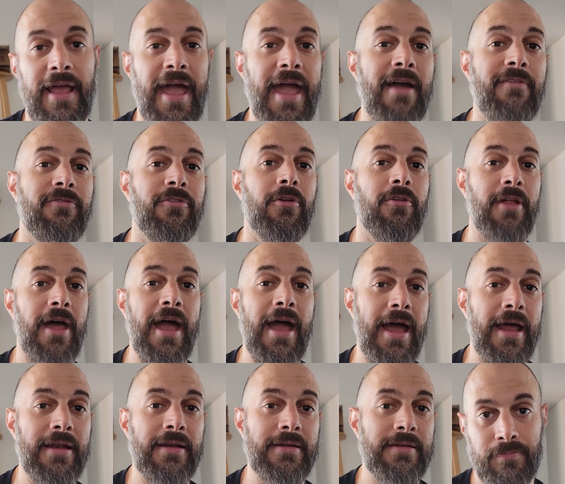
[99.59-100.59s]
After
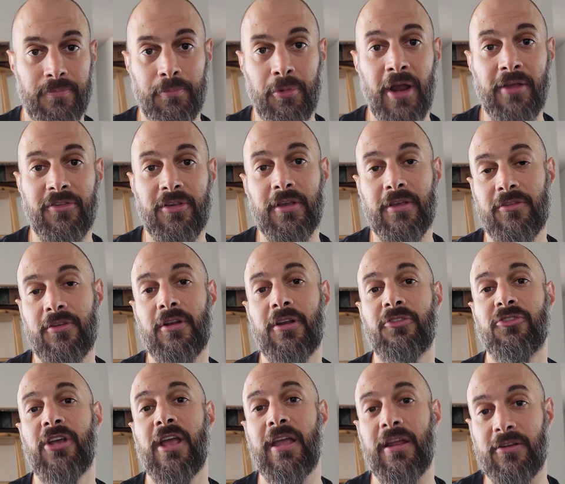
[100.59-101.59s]
that, pricing is going to
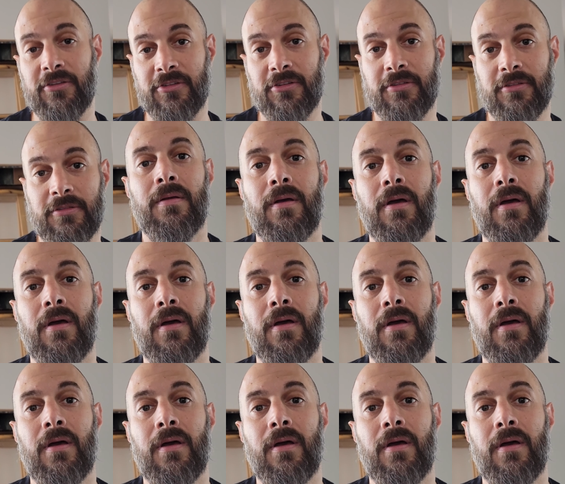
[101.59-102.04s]
change.